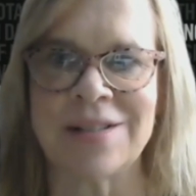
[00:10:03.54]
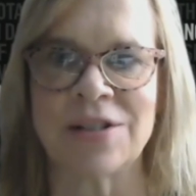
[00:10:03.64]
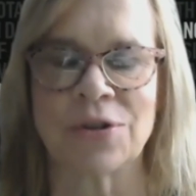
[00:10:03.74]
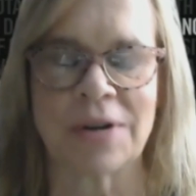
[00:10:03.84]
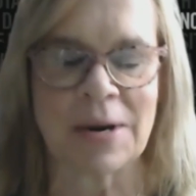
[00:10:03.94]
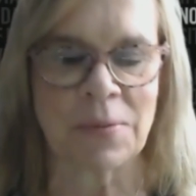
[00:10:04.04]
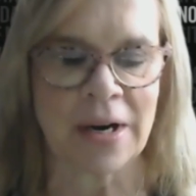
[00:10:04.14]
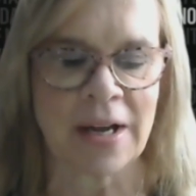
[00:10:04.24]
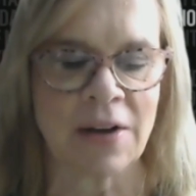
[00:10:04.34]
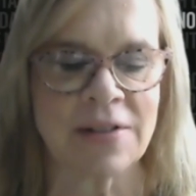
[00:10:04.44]
we need to try and
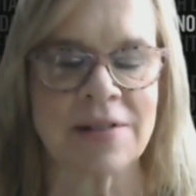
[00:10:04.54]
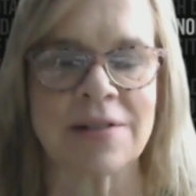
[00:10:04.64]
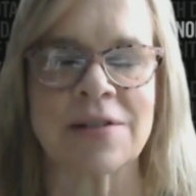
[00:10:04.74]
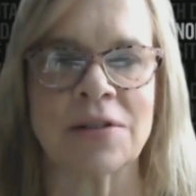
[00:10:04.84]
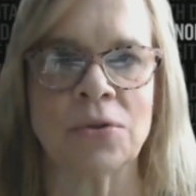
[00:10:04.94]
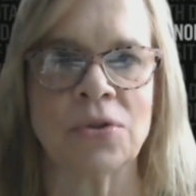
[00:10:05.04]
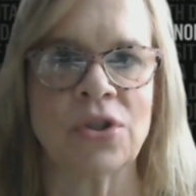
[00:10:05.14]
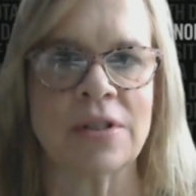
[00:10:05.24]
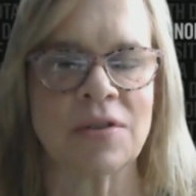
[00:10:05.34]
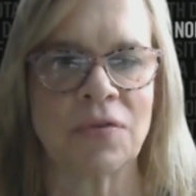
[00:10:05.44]
work out as the
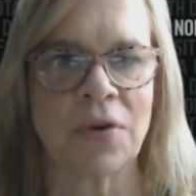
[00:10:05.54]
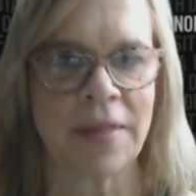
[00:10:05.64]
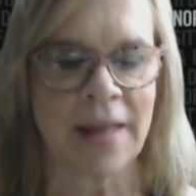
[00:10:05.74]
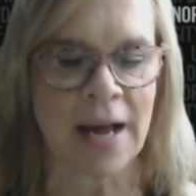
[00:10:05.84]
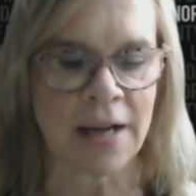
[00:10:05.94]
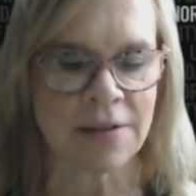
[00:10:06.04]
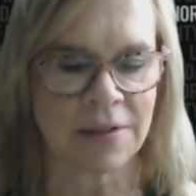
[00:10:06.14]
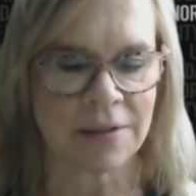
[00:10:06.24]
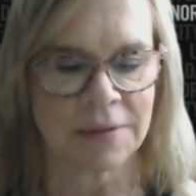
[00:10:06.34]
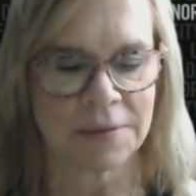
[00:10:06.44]
solutions for that.